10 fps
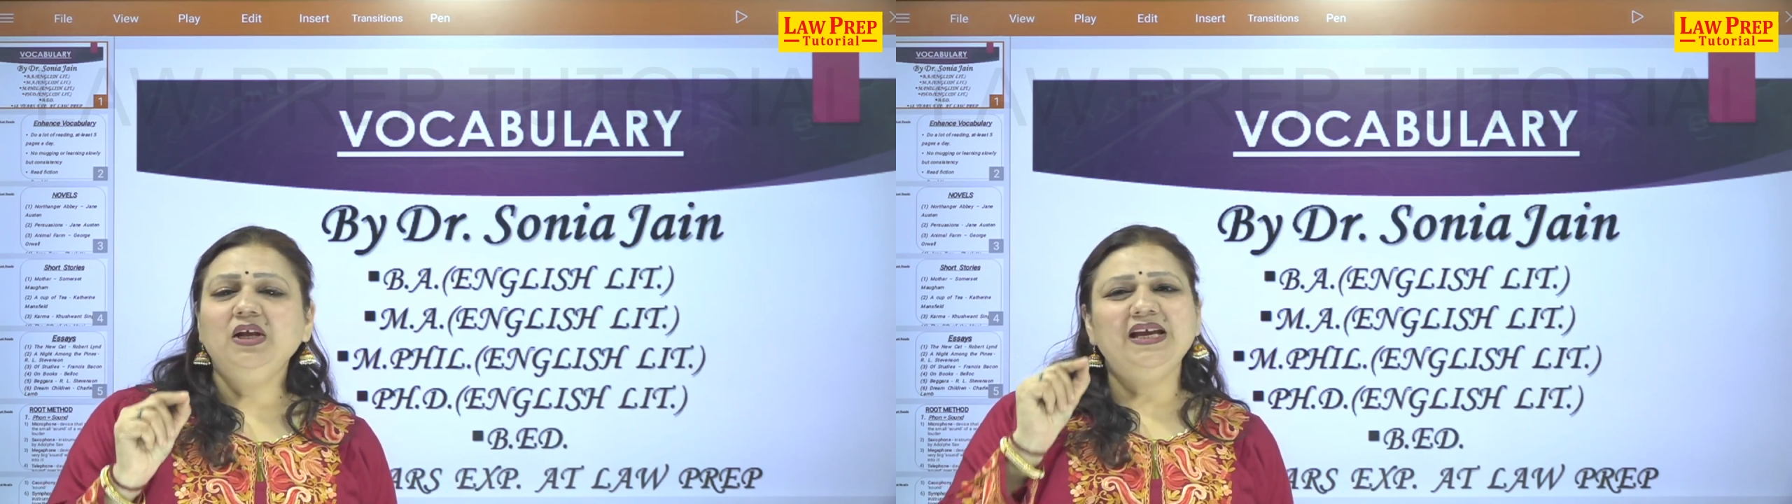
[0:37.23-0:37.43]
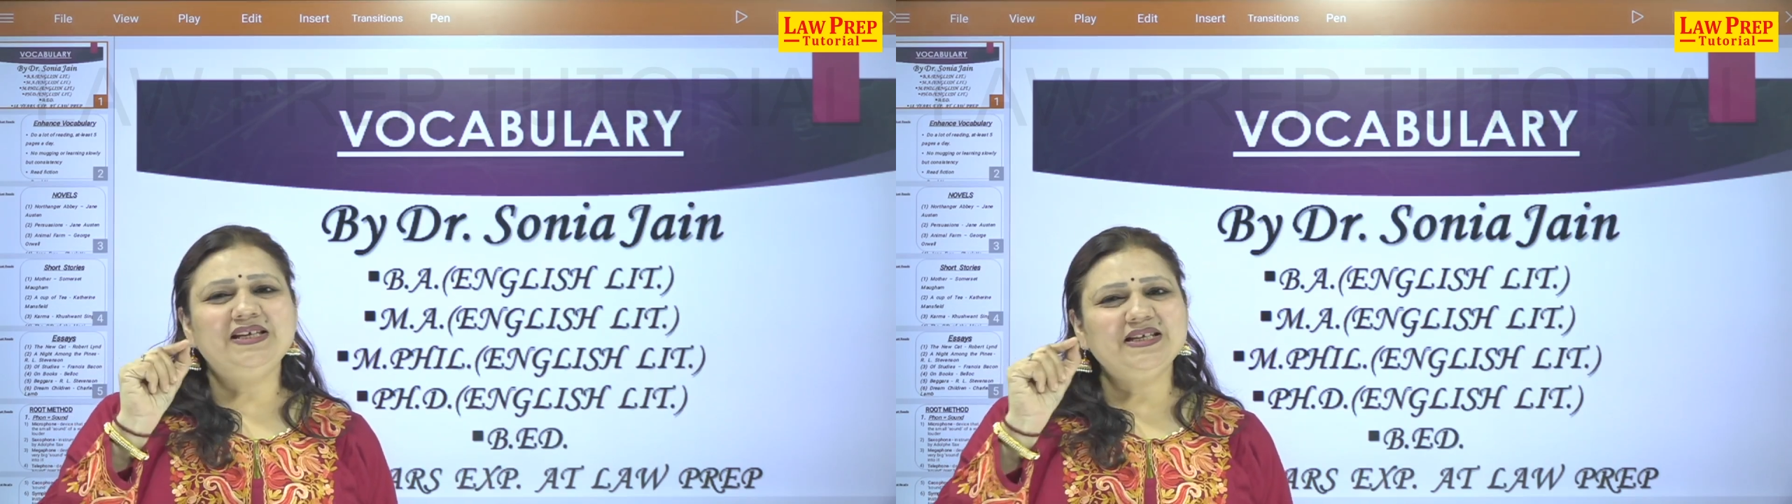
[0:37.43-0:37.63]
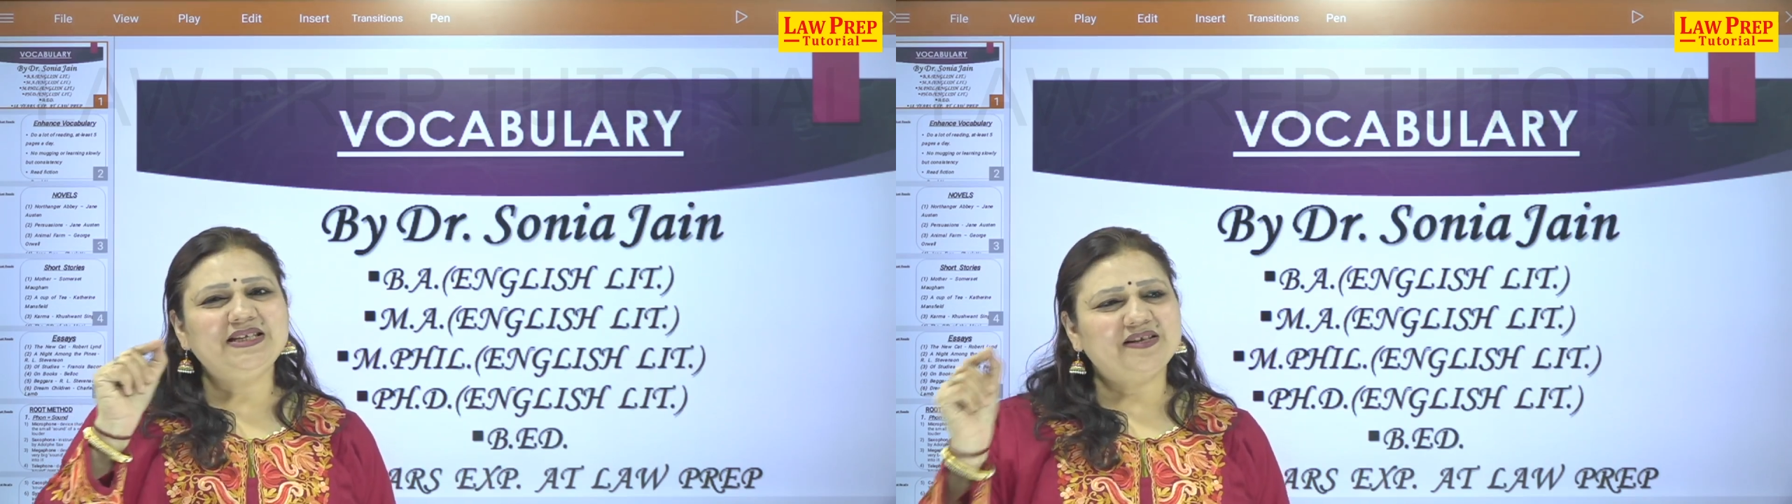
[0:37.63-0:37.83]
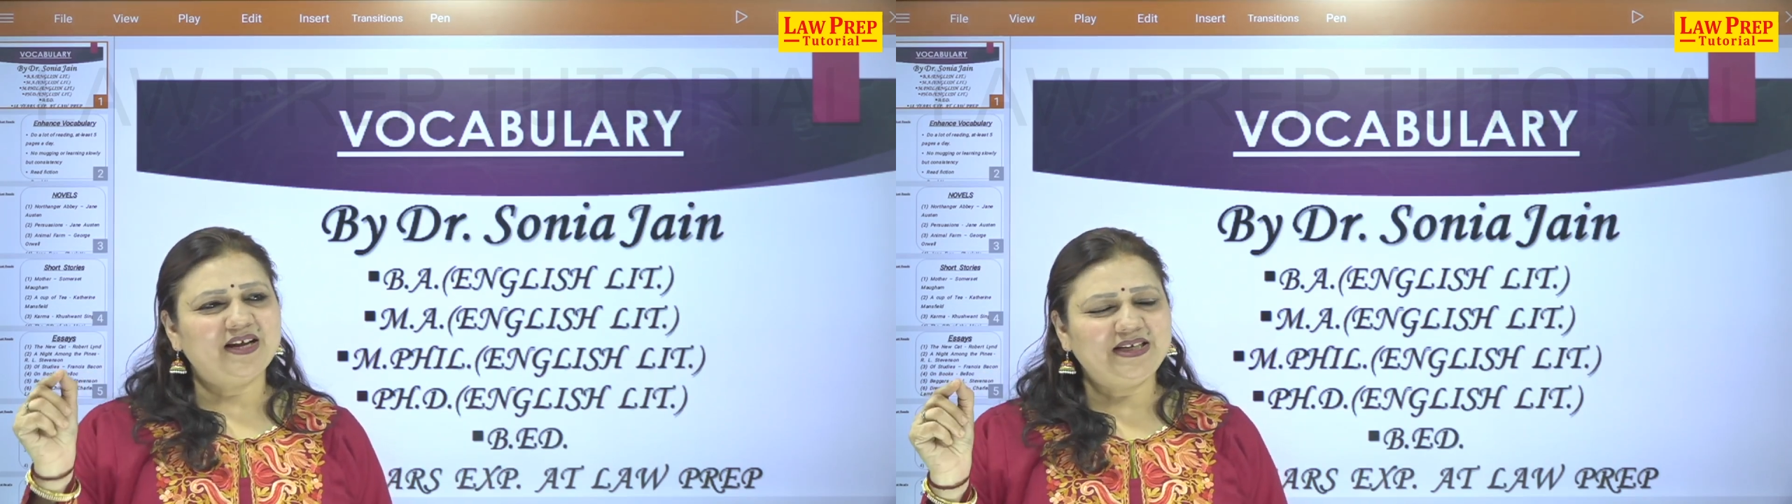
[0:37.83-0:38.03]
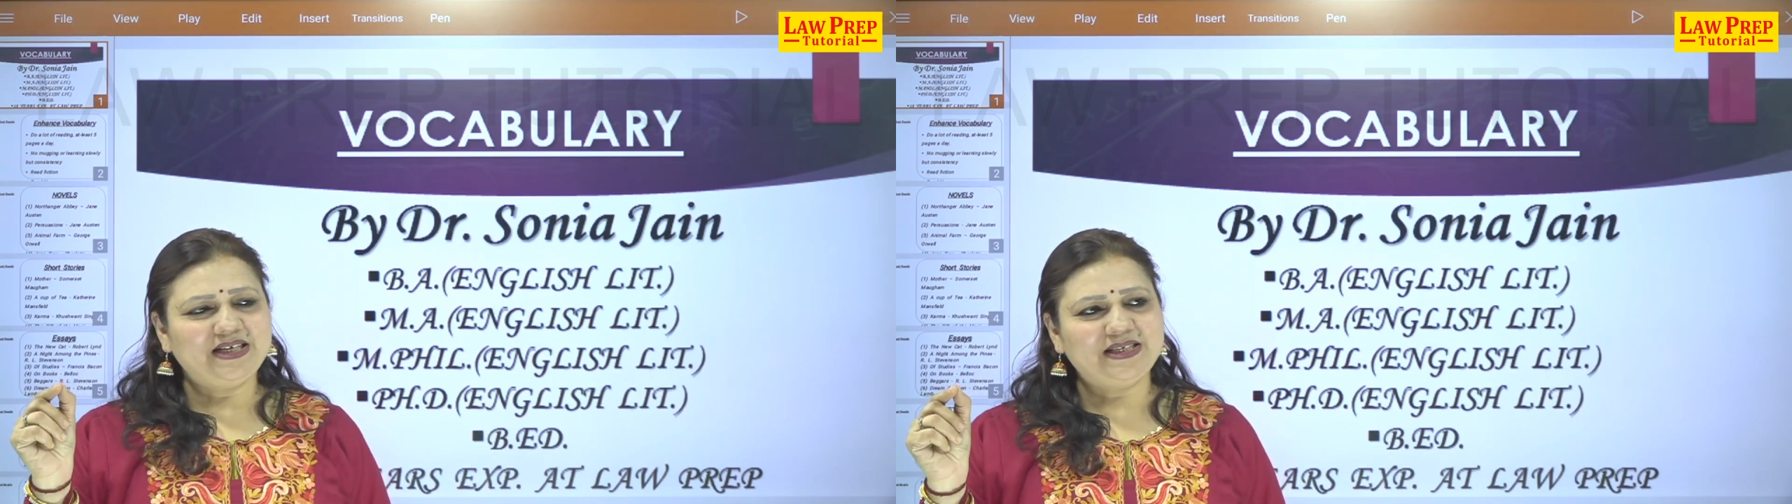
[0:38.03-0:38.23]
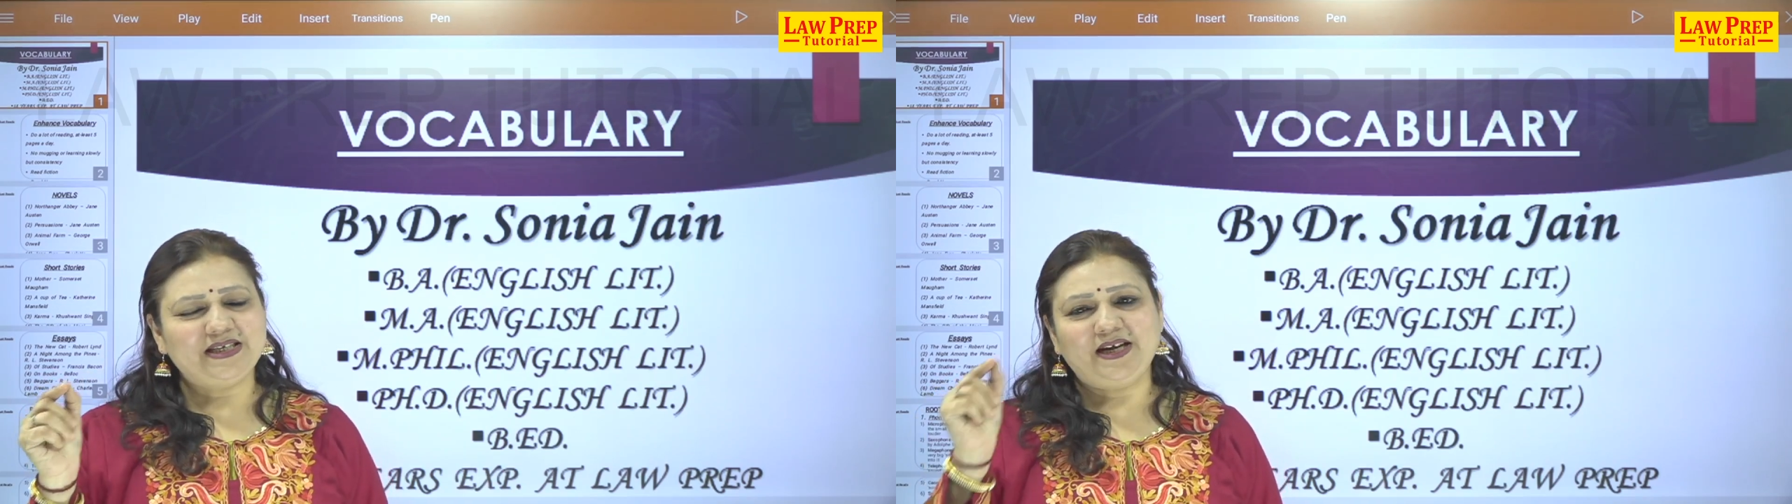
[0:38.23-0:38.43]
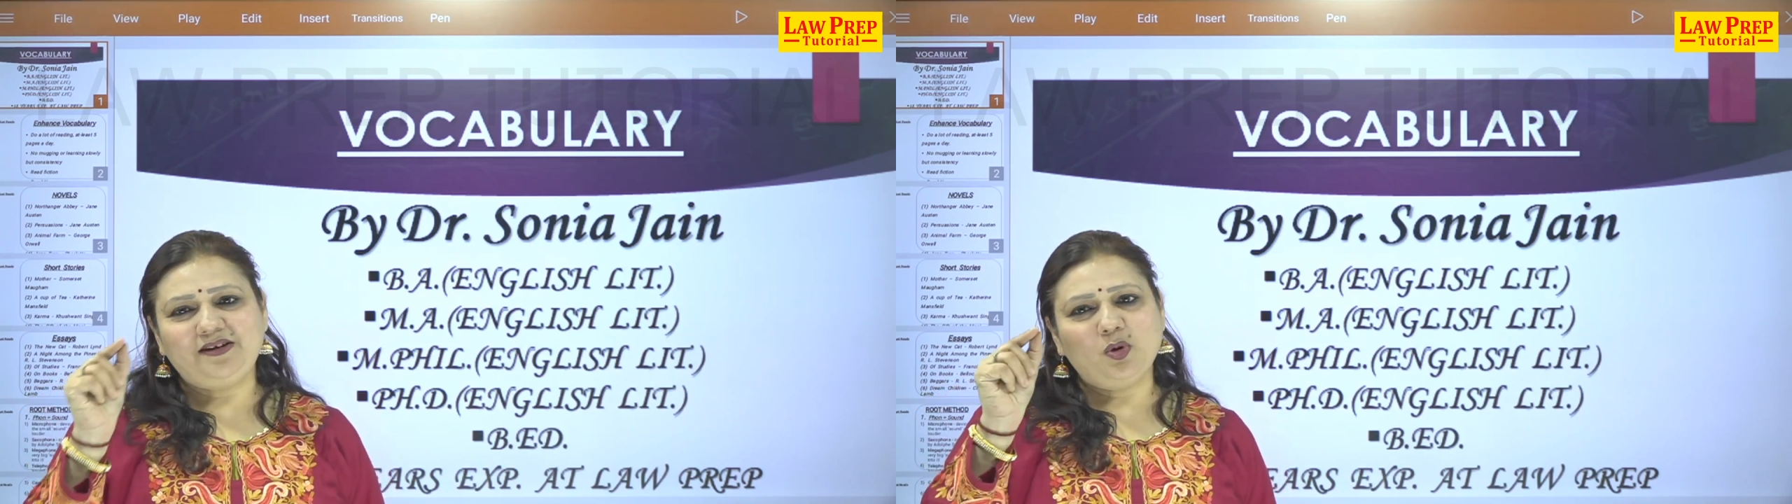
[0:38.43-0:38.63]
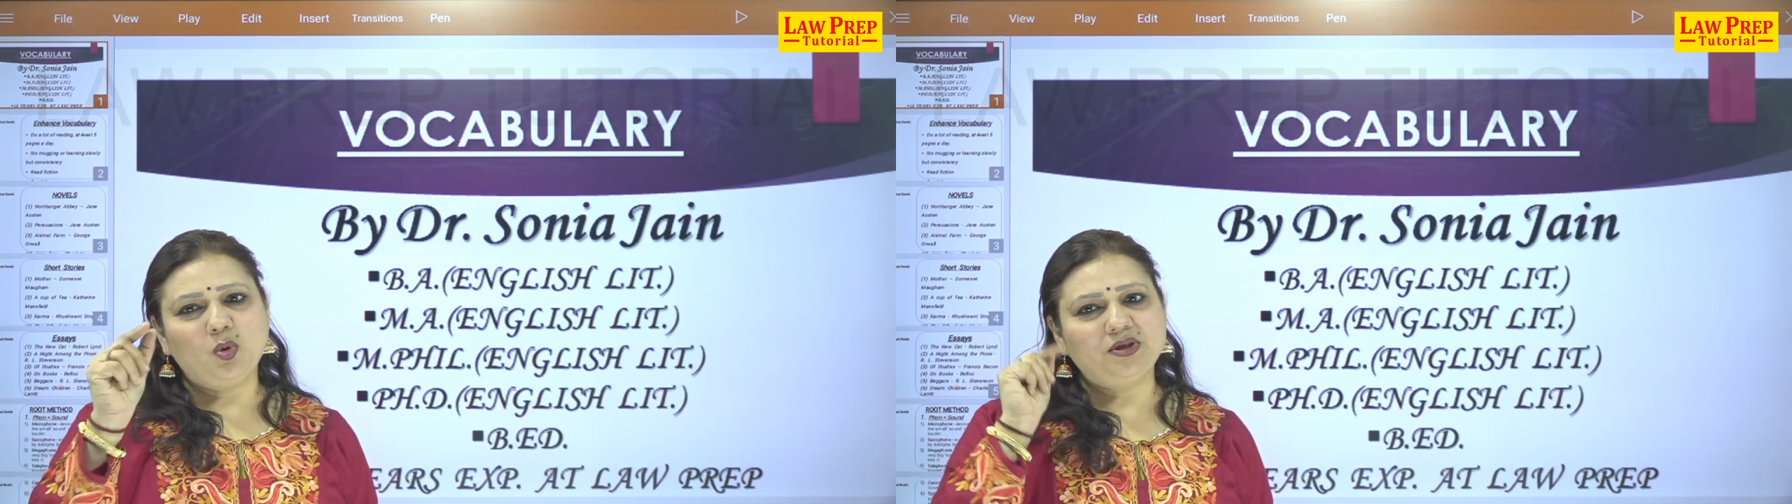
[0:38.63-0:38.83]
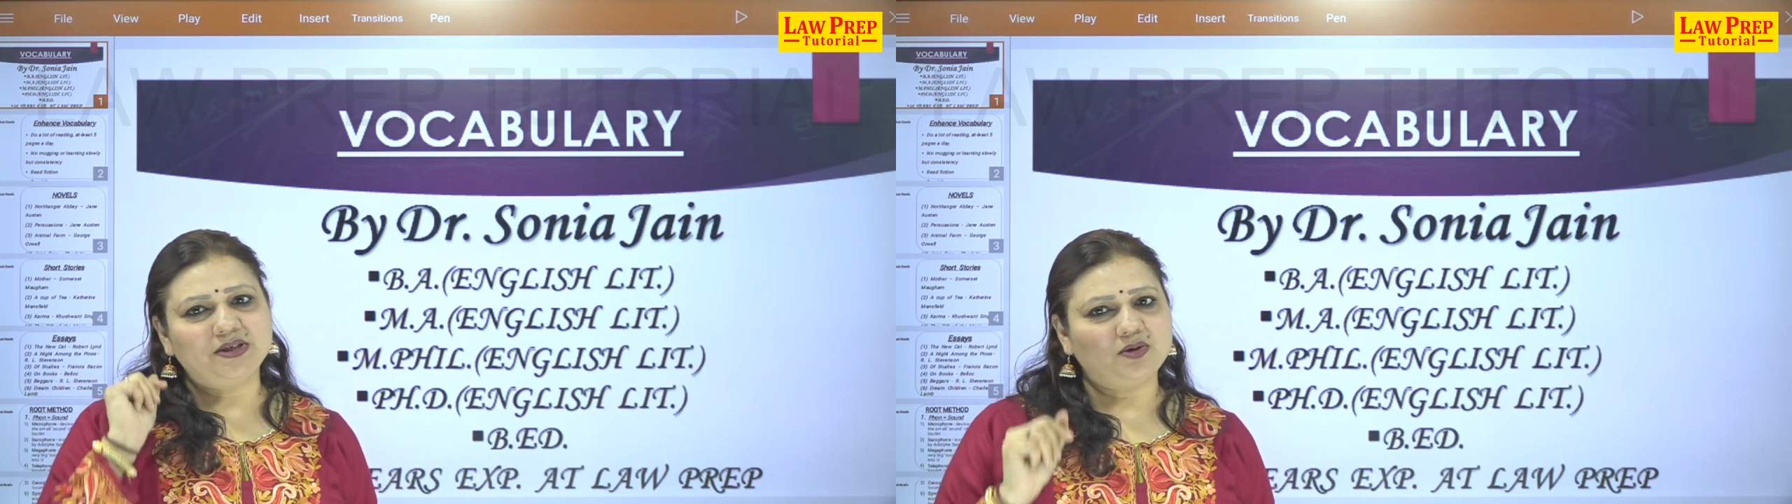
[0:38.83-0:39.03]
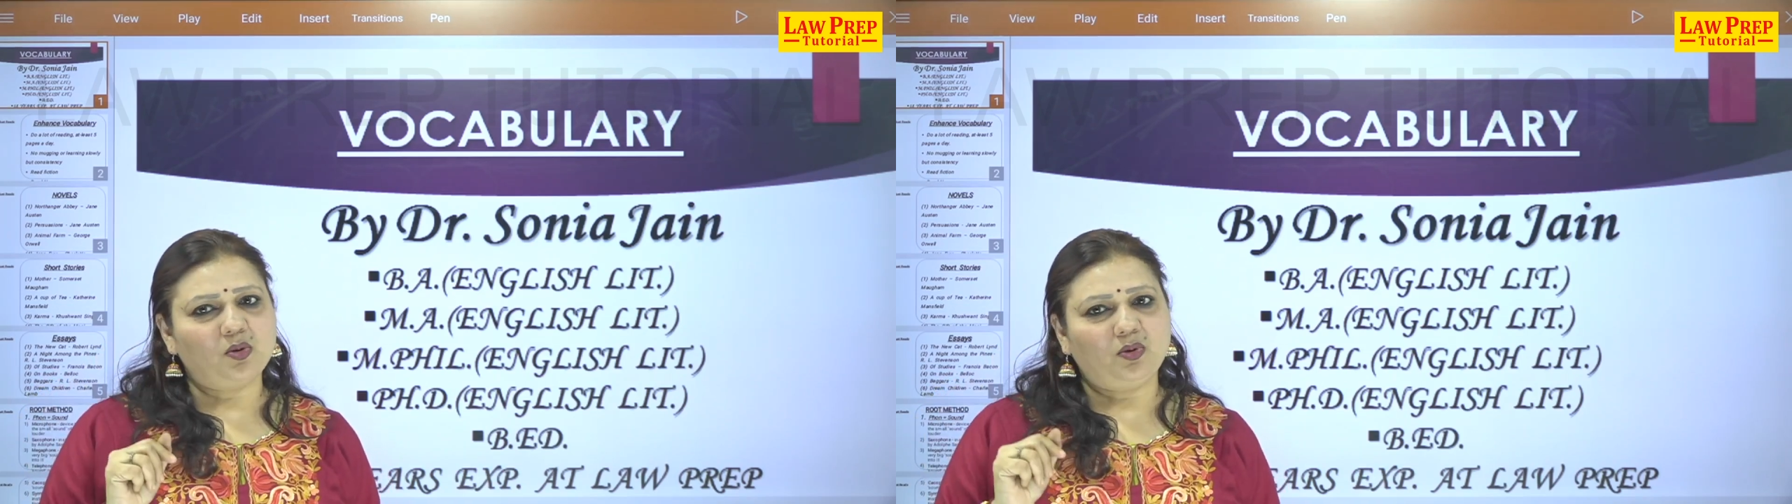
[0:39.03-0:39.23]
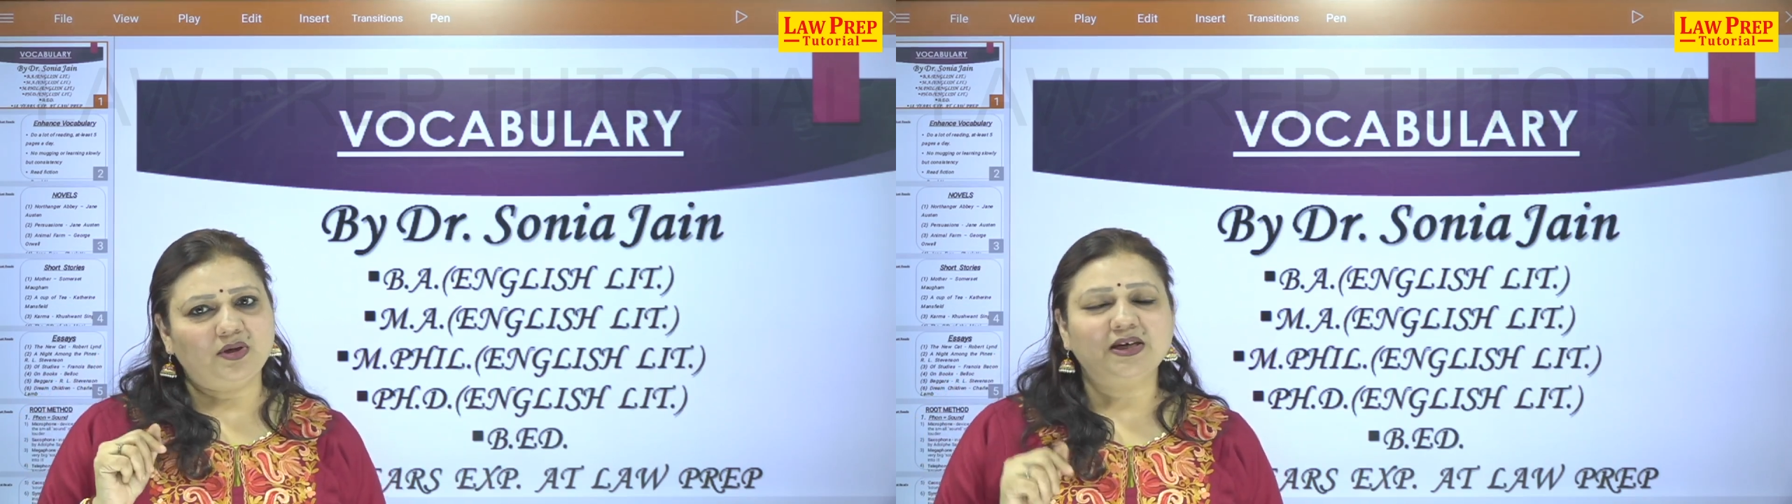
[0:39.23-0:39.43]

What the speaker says: It is rightly said, old is gold,